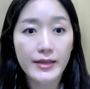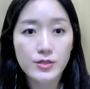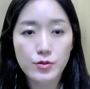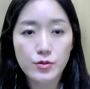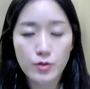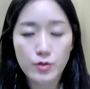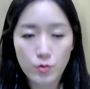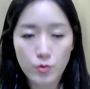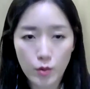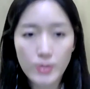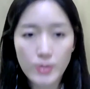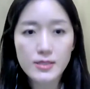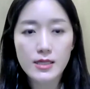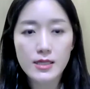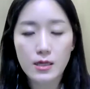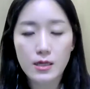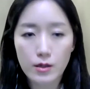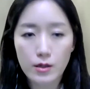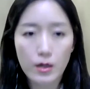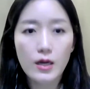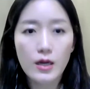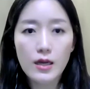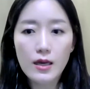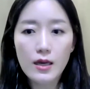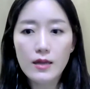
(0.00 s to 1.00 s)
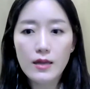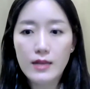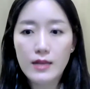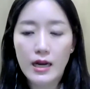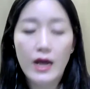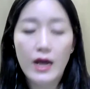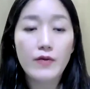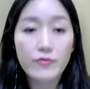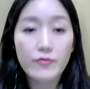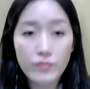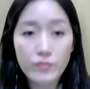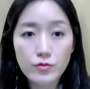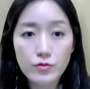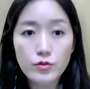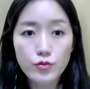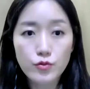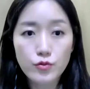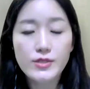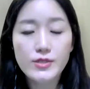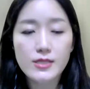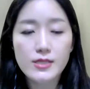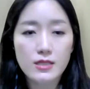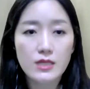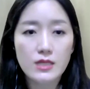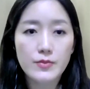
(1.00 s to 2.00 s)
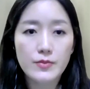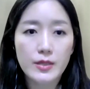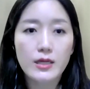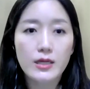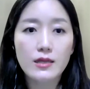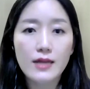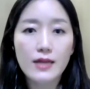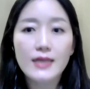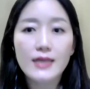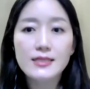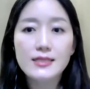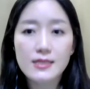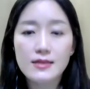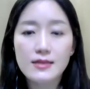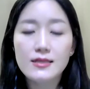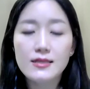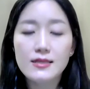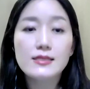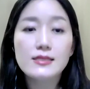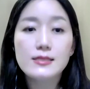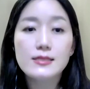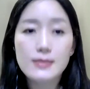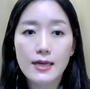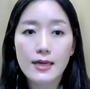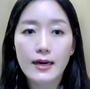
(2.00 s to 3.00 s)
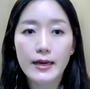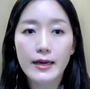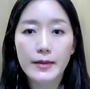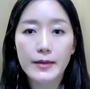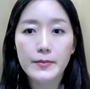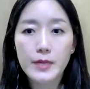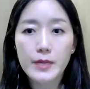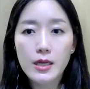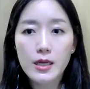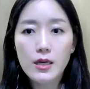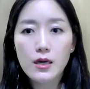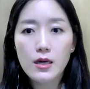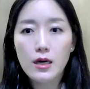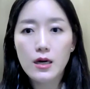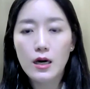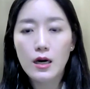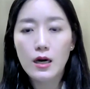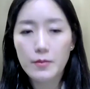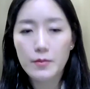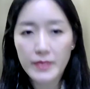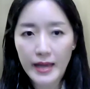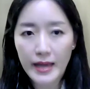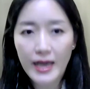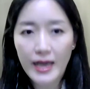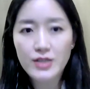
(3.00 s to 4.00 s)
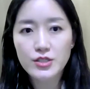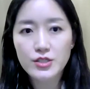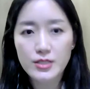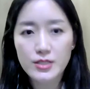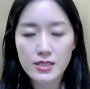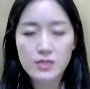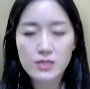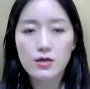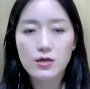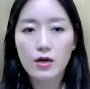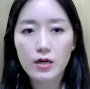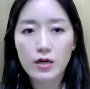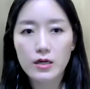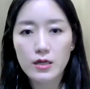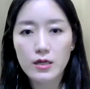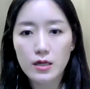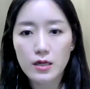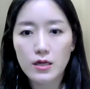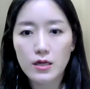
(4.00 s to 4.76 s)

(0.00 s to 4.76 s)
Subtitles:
So the ones that have recently been elected this time, they actually start